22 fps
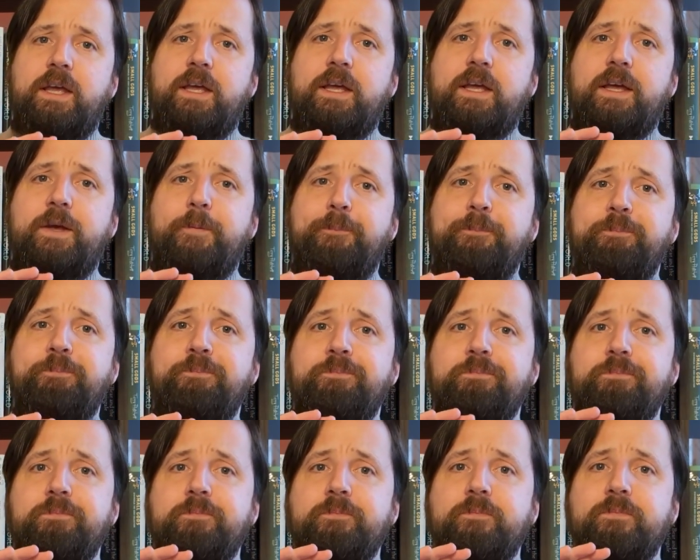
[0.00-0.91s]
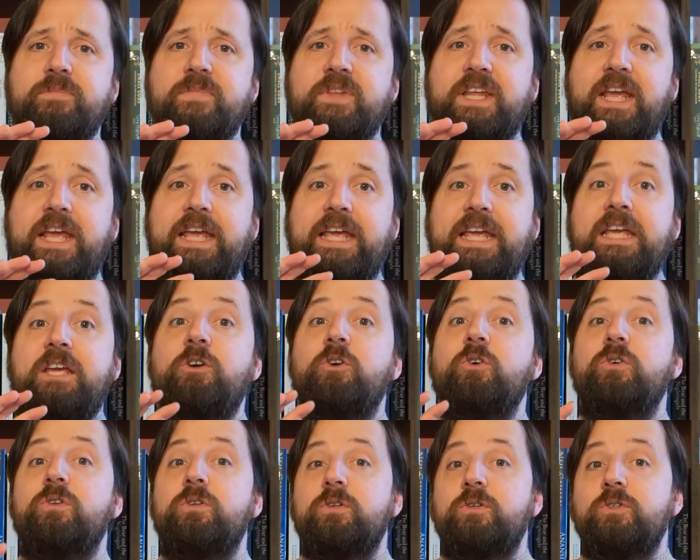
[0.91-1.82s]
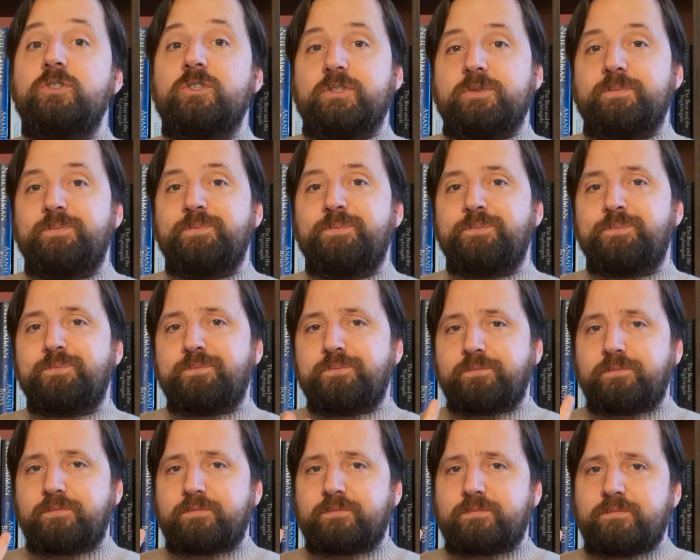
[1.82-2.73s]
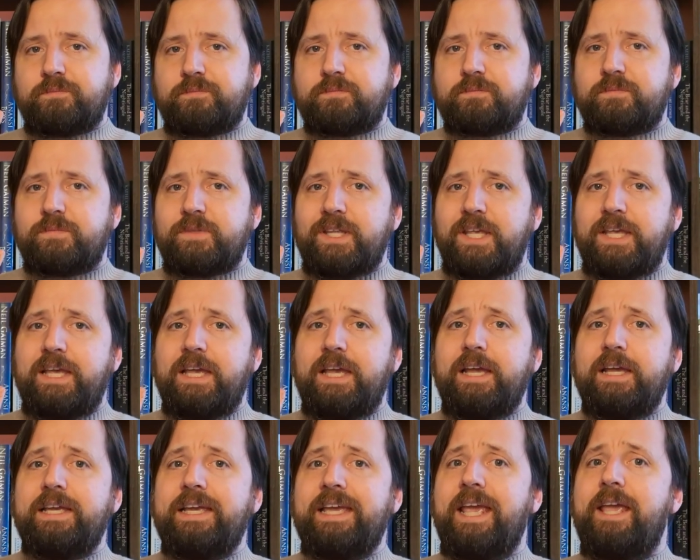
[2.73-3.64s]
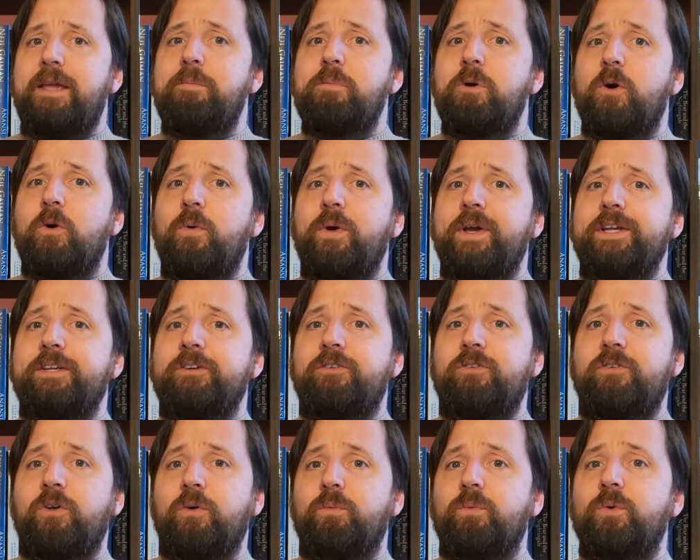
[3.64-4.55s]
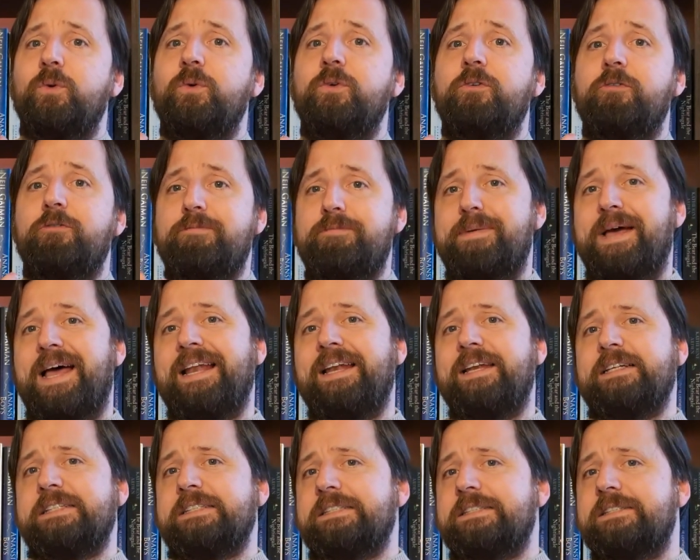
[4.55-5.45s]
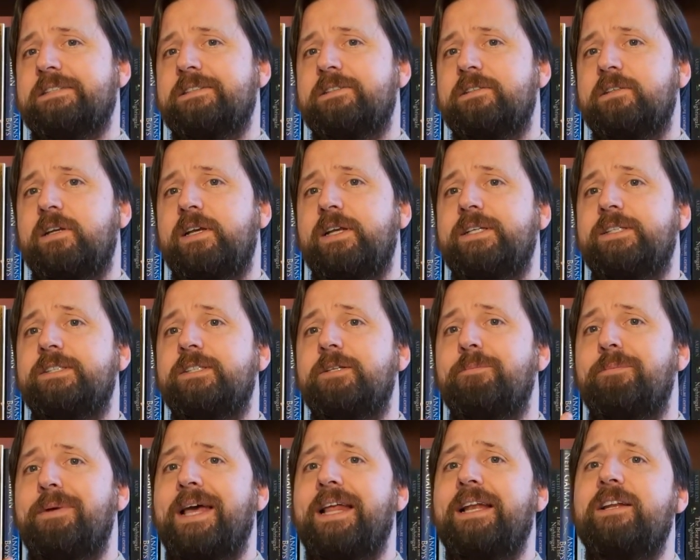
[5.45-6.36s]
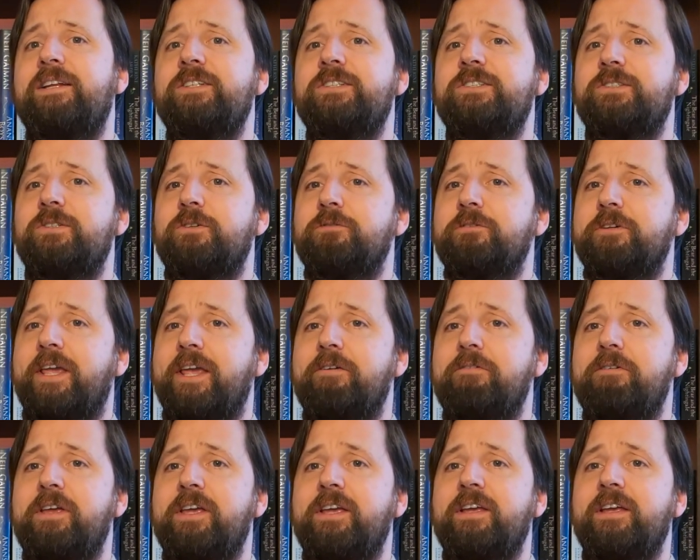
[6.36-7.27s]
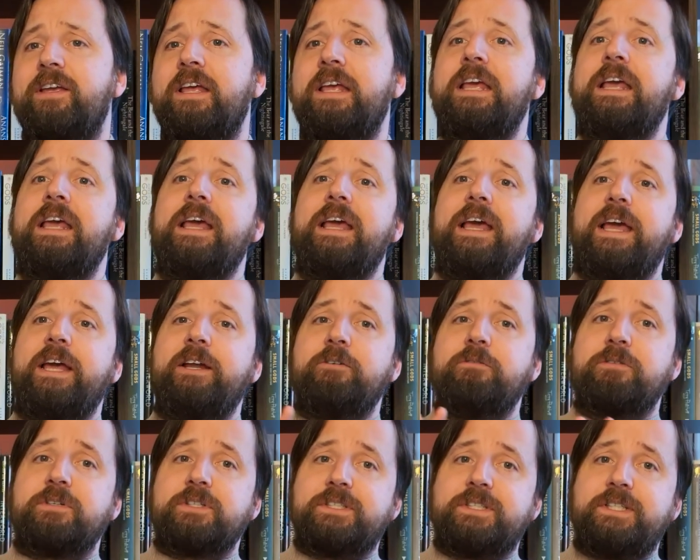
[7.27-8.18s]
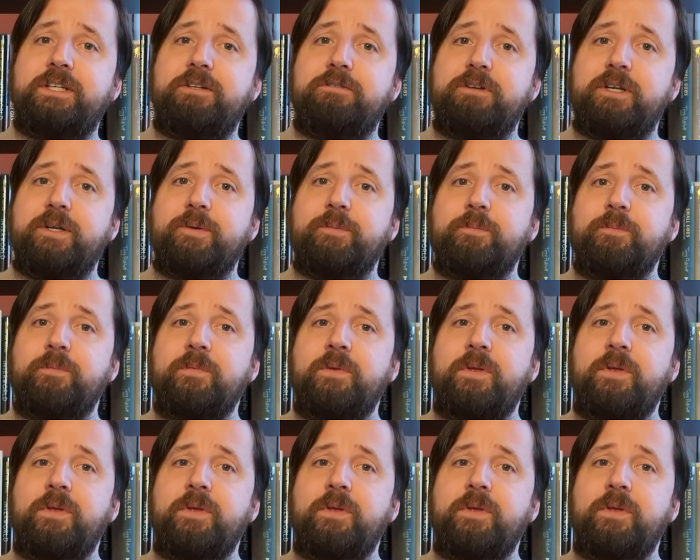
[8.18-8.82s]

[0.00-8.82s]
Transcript: Um, in conclusion, uh, Gebo is a rune of balance. It's the balance of giving and of receiving.